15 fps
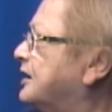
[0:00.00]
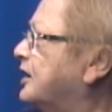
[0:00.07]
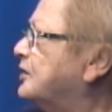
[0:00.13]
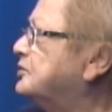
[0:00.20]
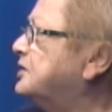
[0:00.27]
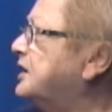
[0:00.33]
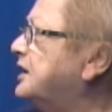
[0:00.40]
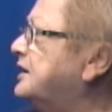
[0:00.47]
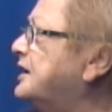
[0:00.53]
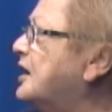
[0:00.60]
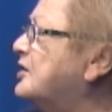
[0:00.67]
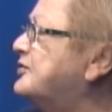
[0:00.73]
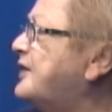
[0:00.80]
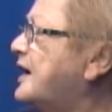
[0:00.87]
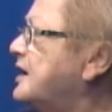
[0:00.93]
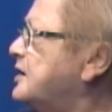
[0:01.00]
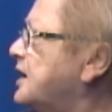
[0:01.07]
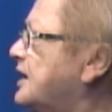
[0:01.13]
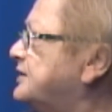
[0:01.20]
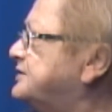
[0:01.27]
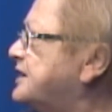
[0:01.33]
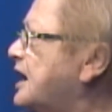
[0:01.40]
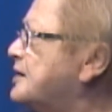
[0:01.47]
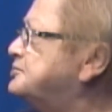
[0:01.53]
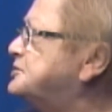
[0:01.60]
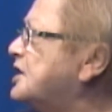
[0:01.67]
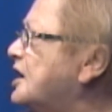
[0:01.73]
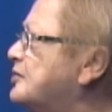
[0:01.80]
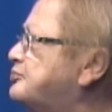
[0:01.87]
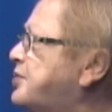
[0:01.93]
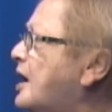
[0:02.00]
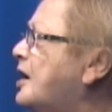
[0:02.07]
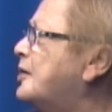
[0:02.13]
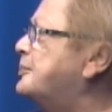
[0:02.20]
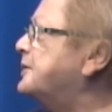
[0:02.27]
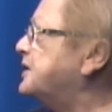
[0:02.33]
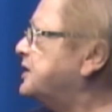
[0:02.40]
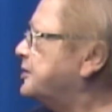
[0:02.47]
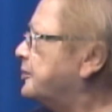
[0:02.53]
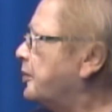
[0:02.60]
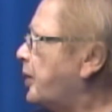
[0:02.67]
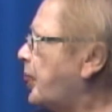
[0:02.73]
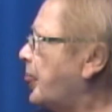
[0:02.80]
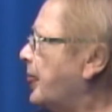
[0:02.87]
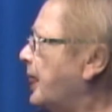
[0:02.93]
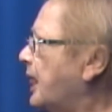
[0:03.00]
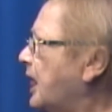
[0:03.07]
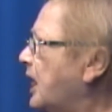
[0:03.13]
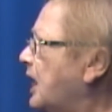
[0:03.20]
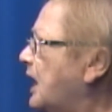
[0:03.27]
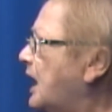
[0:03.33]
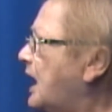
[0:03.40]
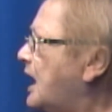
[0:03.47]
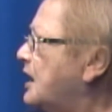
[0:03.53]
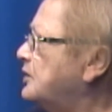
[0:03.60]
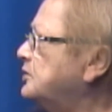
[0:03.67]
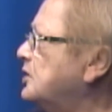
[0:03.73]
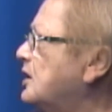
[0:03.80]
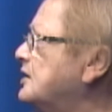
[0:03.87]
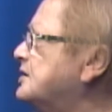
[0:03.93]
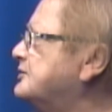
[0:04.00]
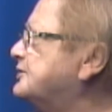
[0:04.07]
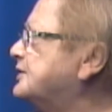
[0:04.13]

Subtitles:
Okay, now if I adopt a puppy, how long of a